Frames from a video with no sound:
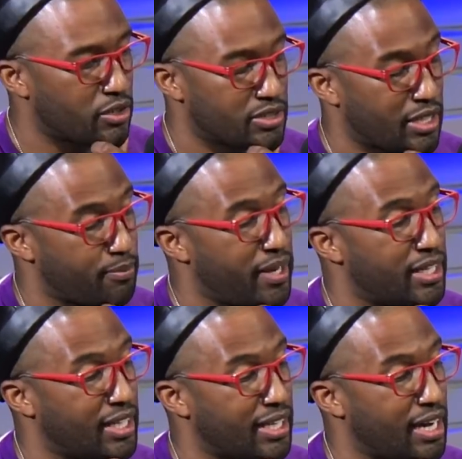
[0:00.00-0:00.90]
was like, man,
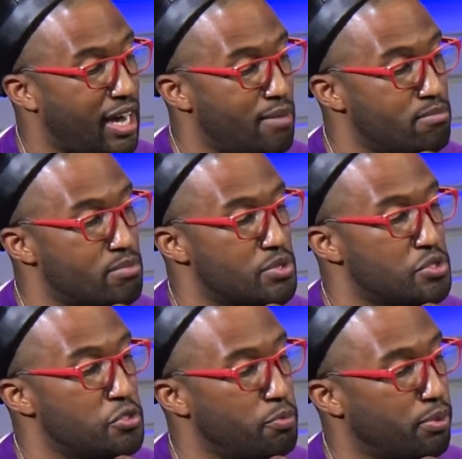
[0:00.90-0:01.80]
like I'm
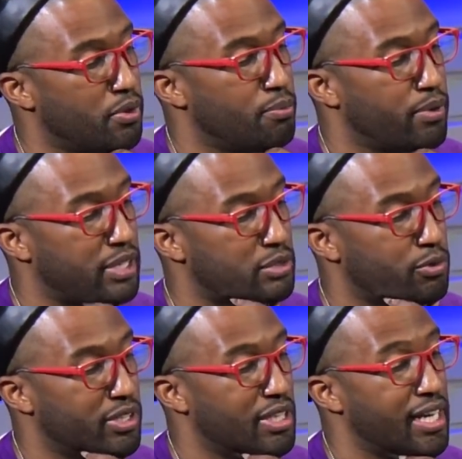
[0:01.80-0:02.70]
super impressed
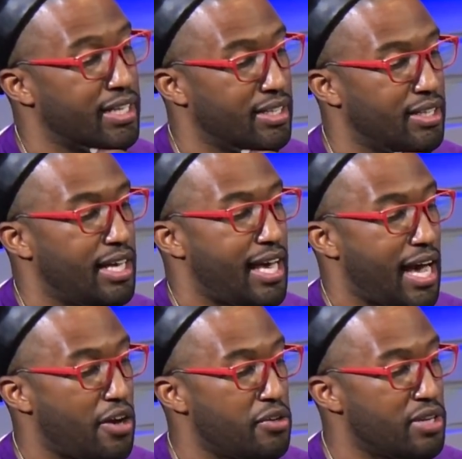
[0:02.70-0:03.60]
with like
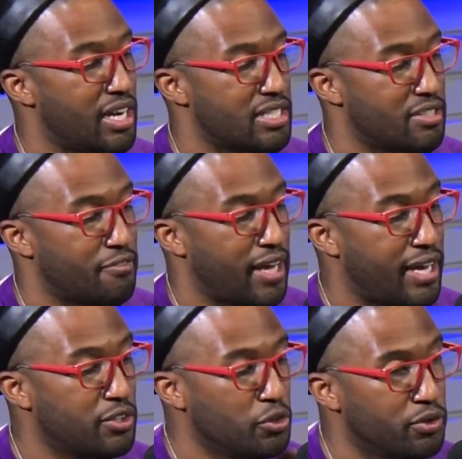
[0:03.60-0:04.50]
how you guys have
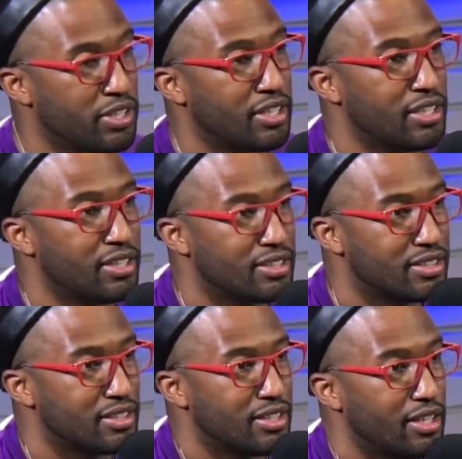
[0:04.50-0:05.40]
handled
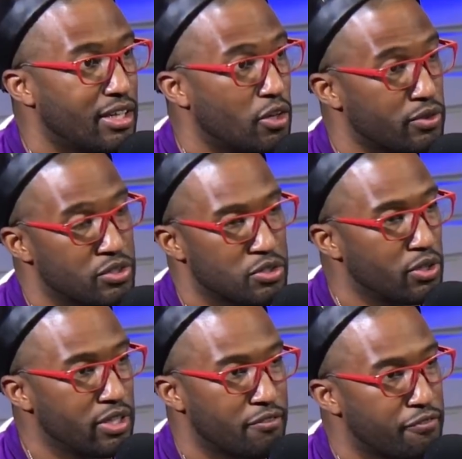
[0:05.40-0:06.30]
there's
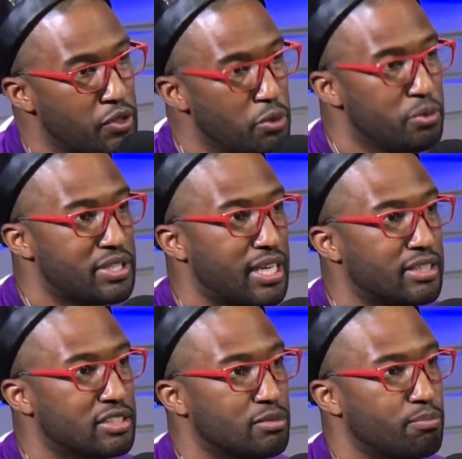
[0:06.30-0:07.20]
only a few
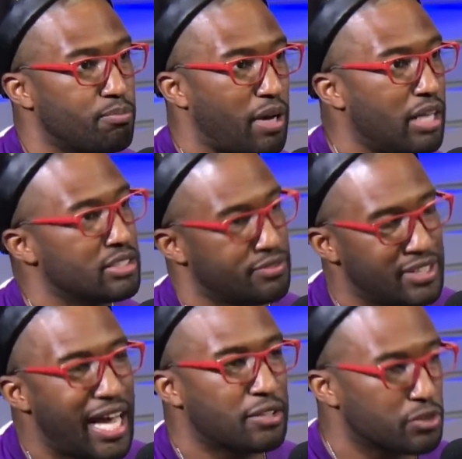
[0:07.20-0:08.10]
tests positive, and
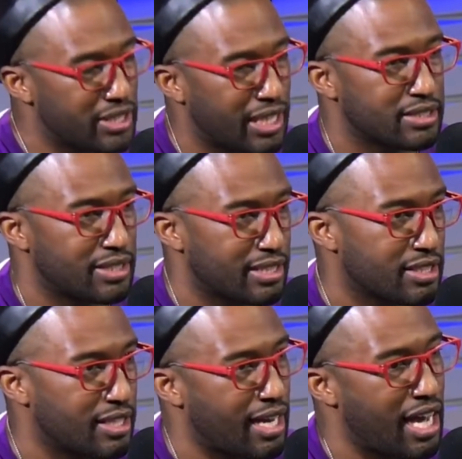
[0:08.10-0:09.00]
naturally that's
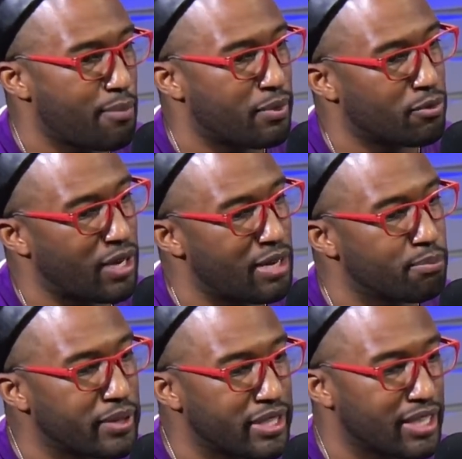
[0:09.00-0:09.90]
going to happen, right?
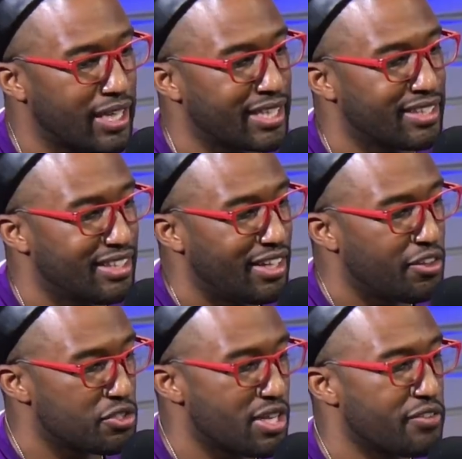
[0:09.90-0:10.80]
But like
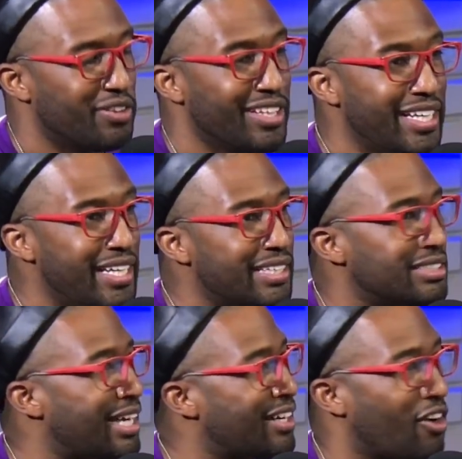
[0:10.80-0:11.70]
there's other leagues
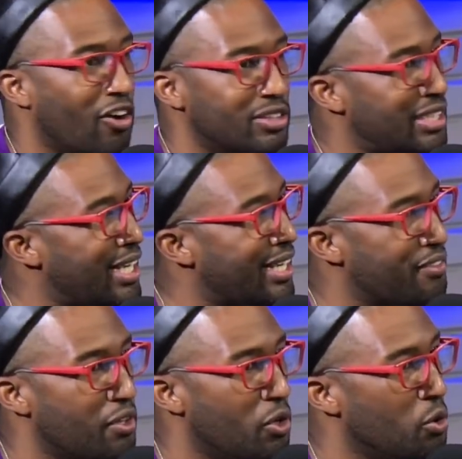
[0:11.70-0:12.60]
that aren't taking
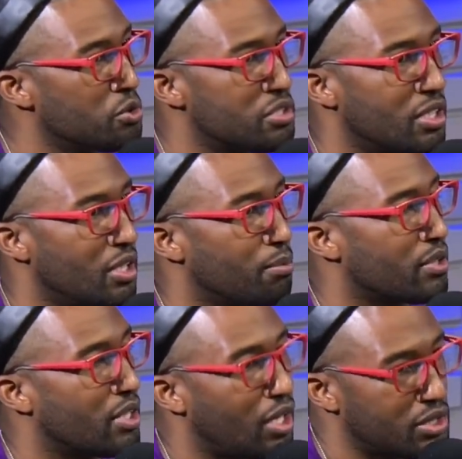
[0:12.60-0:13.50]
those
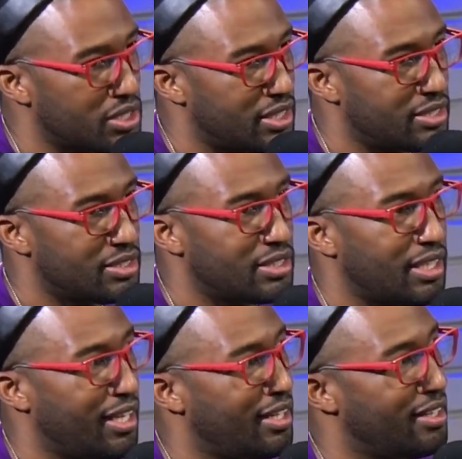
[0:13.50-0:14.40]
precautions
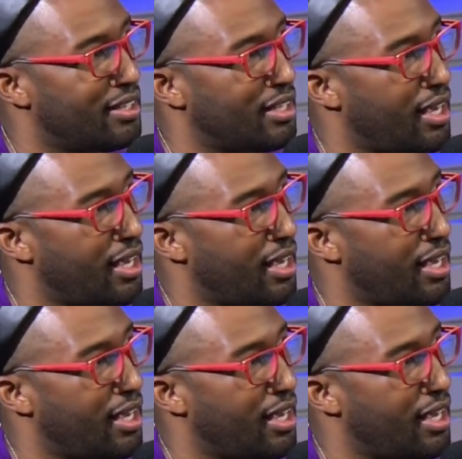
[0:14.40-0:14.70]
and